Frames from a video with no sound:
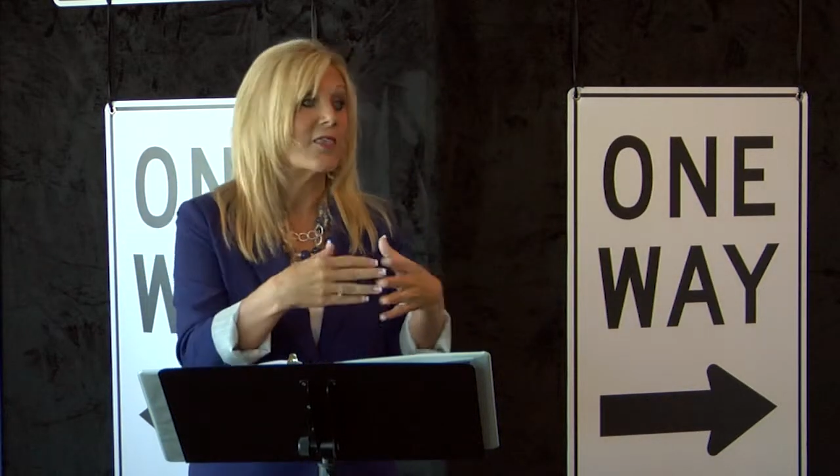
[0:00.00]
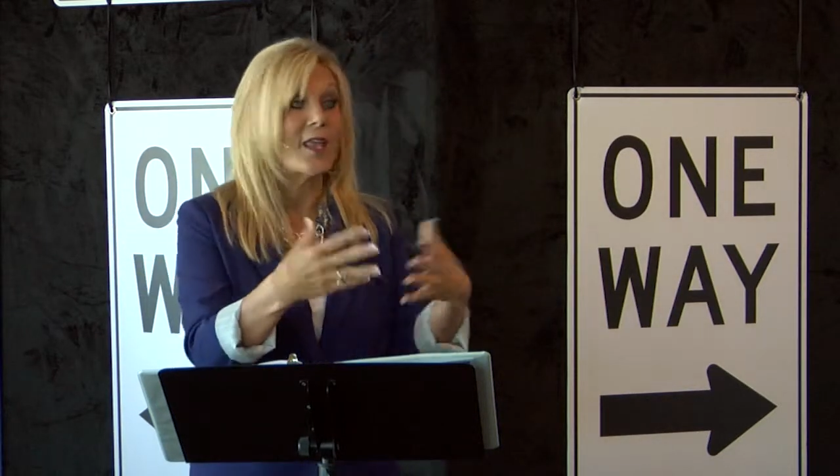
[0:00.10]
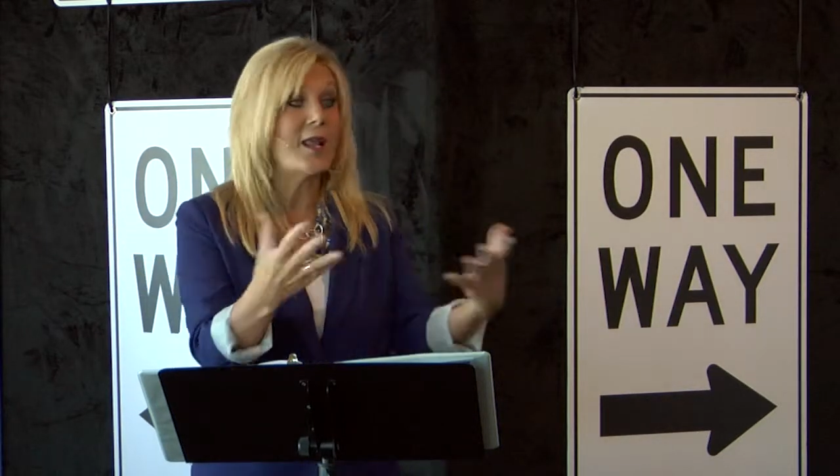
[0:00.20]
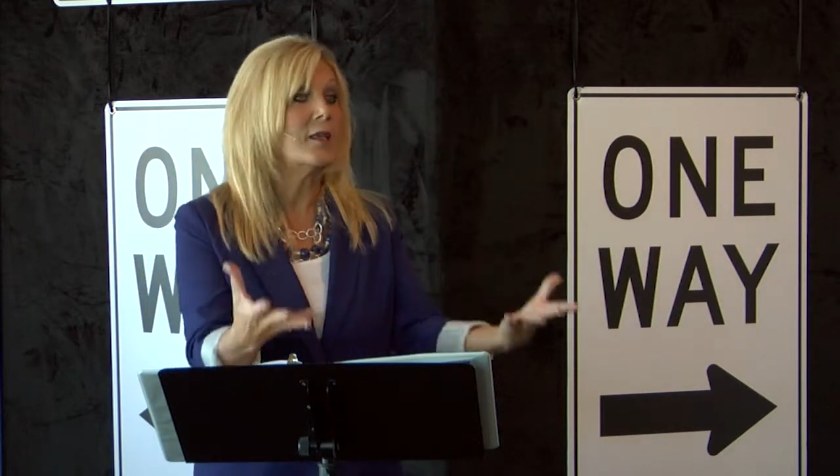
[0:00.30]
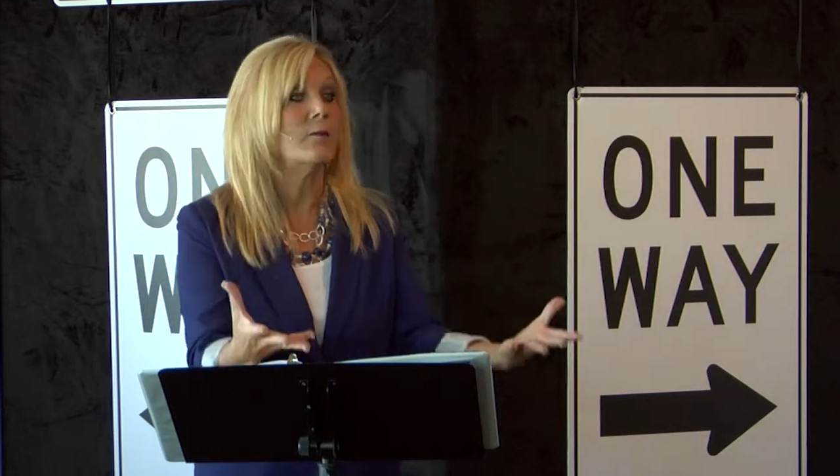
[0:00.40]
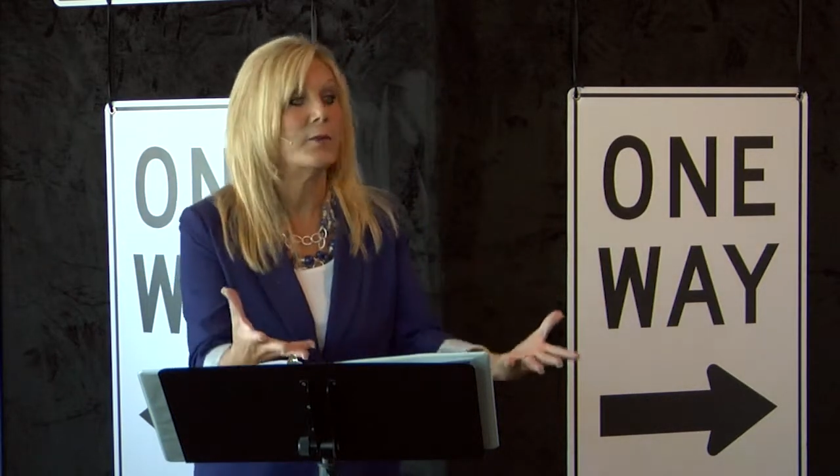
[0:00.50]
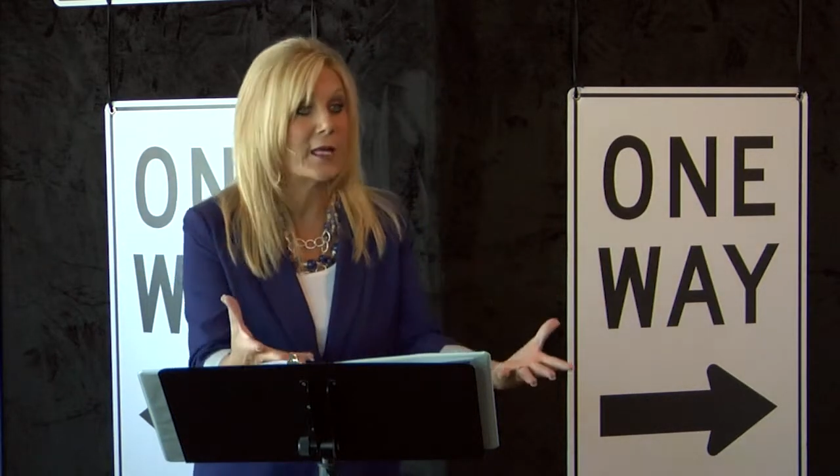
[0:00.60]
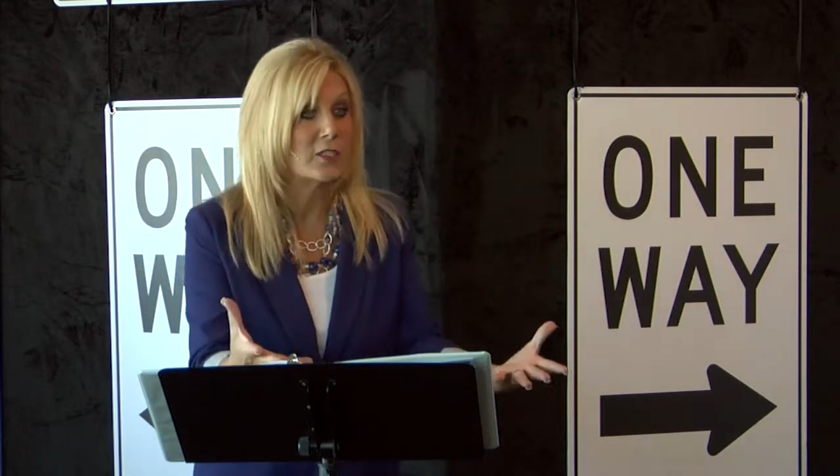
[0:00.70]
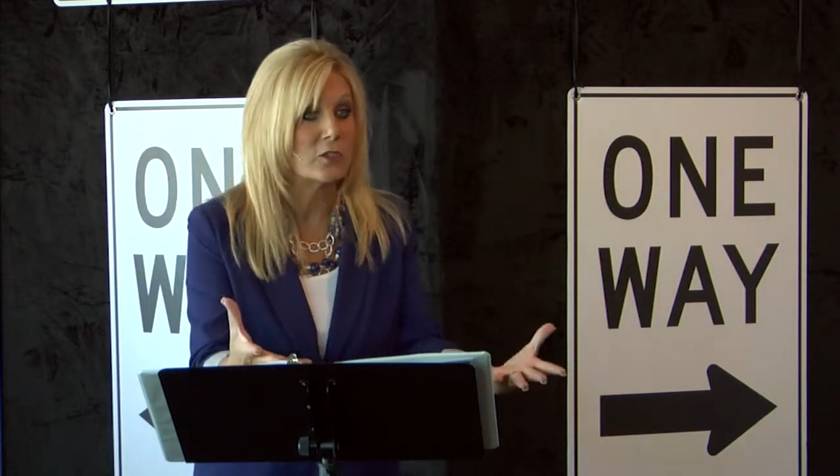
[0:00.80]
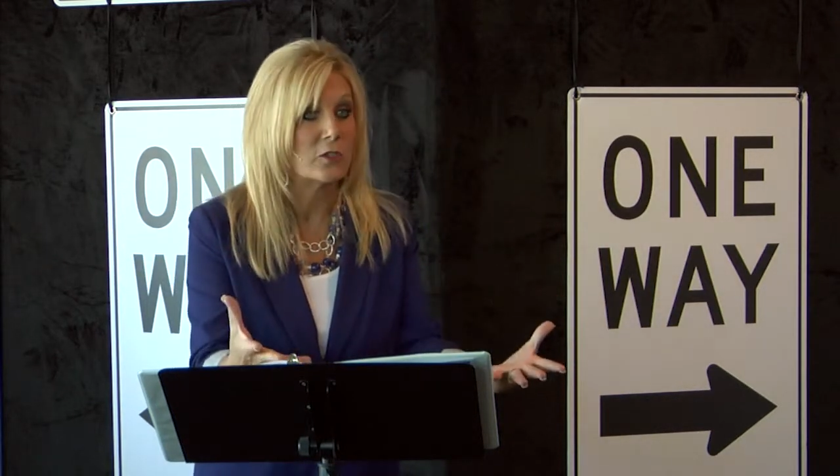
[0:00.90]
then I can
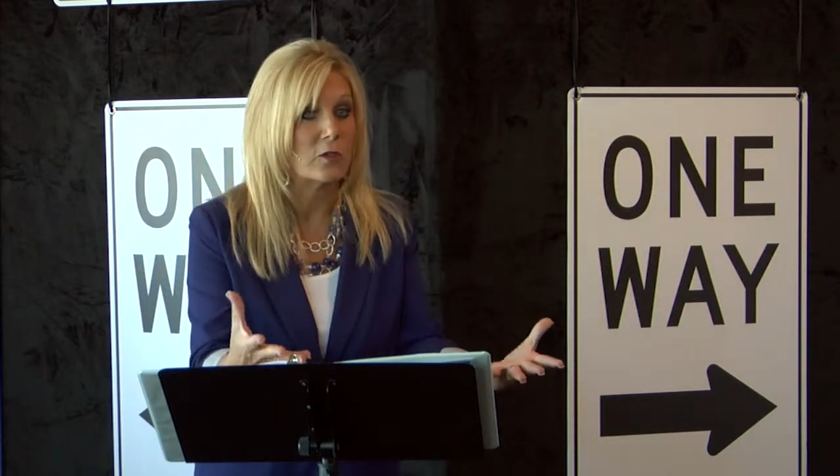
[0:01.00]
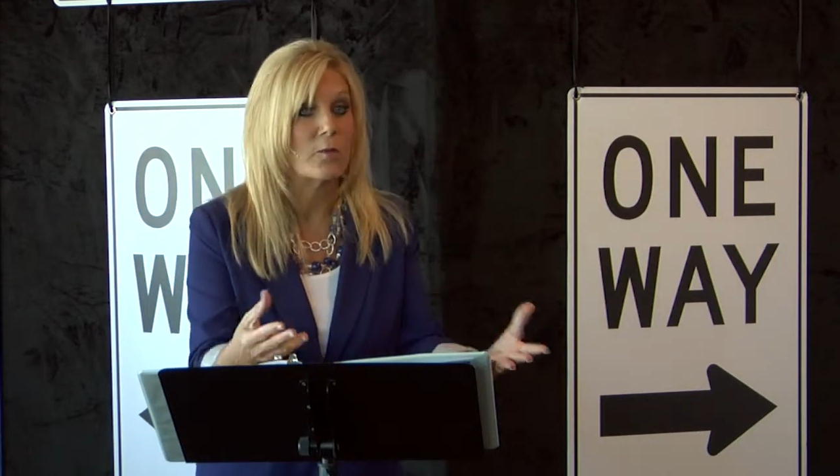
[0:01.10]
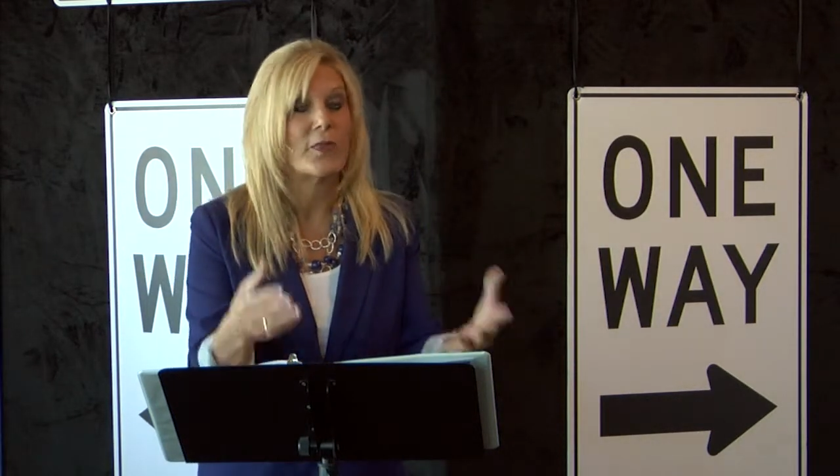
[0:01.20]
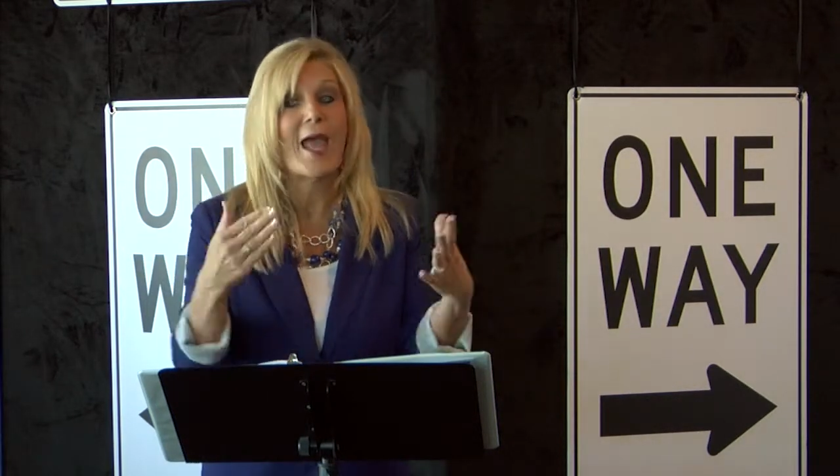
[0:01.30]
bless you.